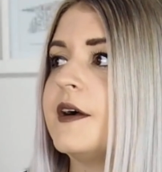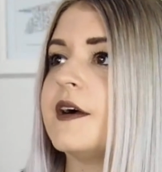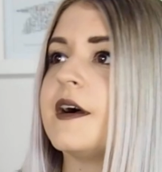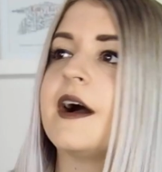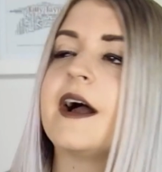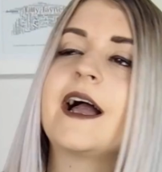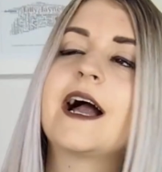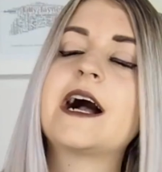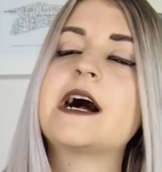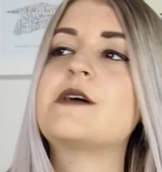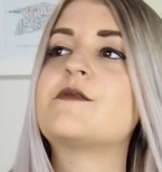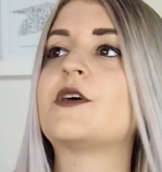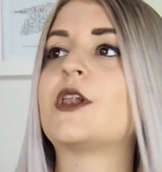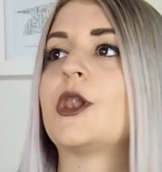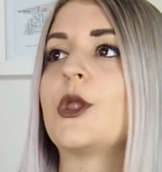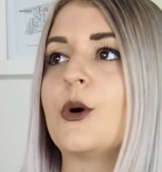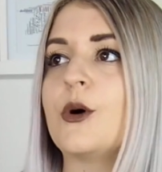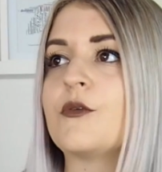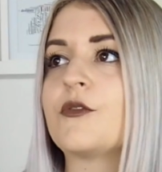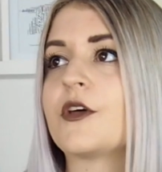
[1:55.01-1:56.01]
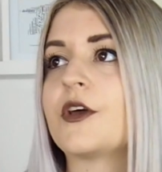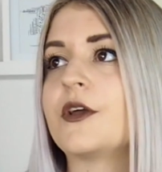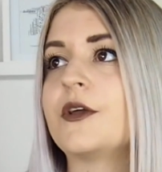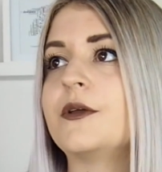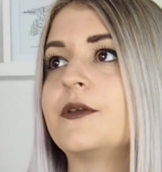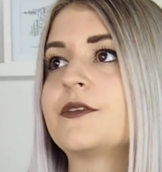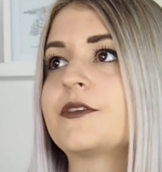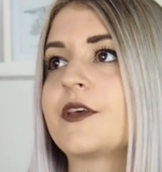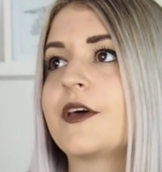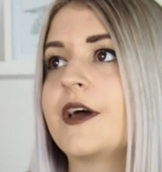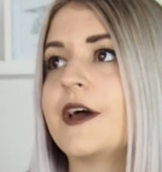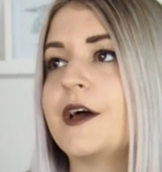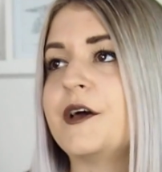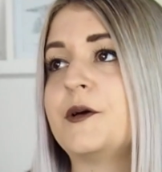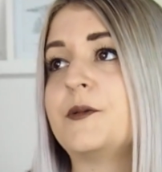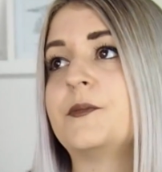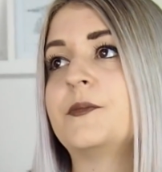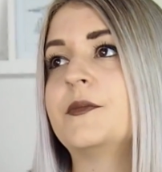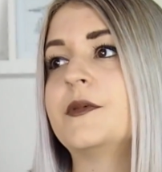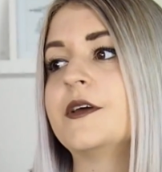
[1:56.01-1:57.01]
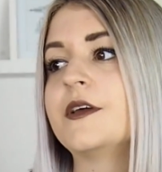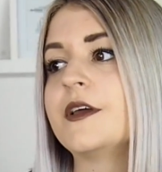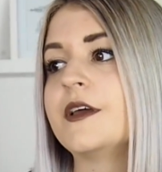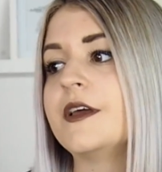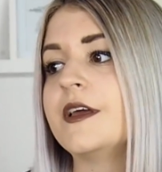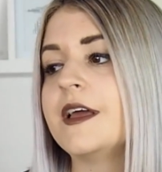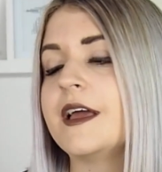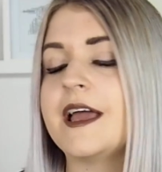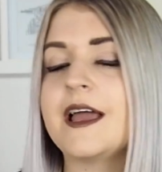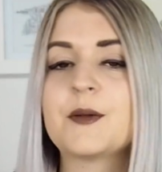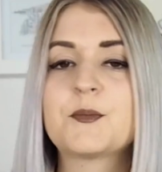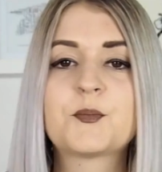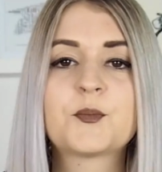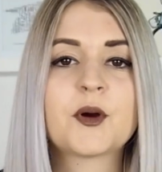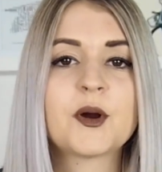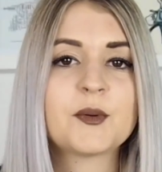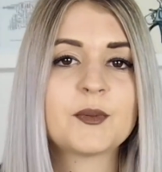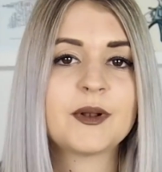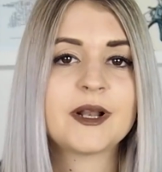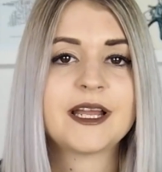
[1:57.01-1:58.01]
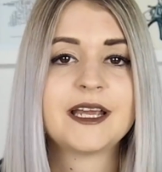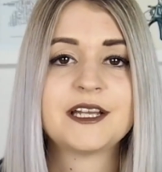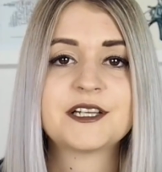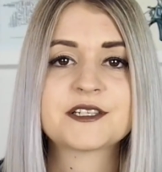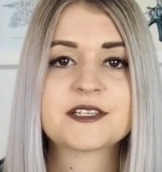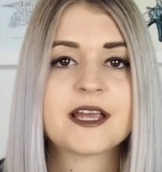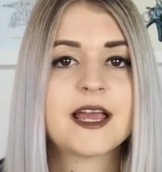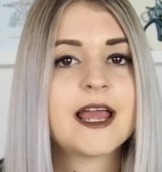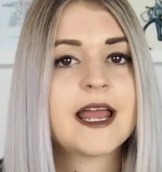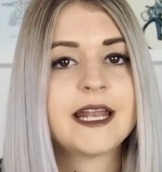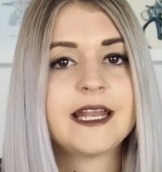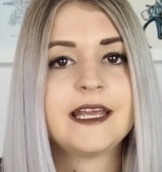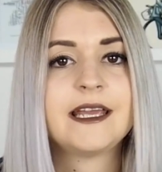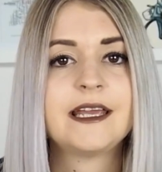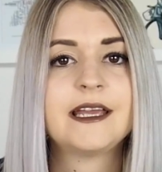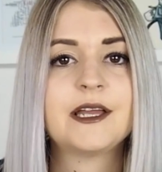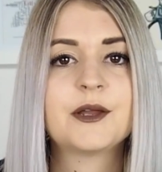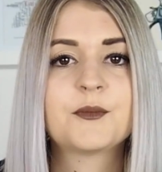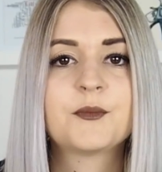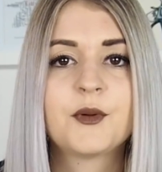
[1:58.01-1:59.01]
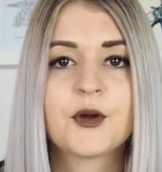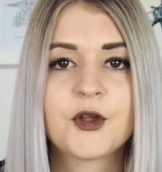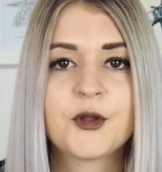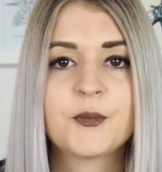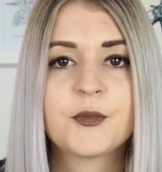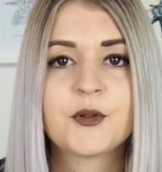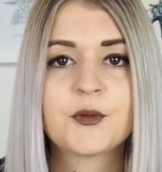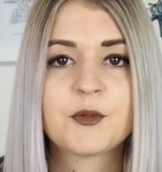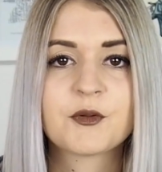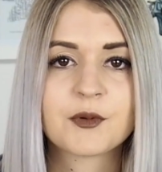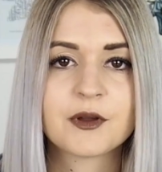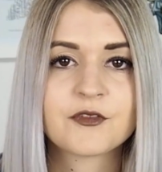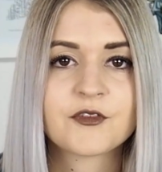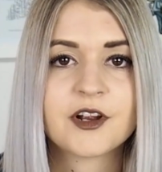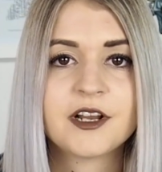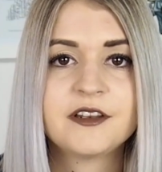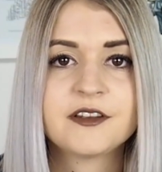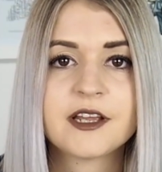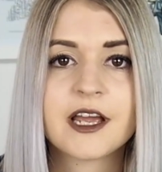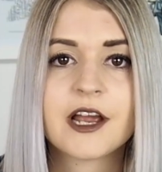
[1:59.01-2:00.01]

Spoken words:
I have a lot of those. Probably just any moment with my friend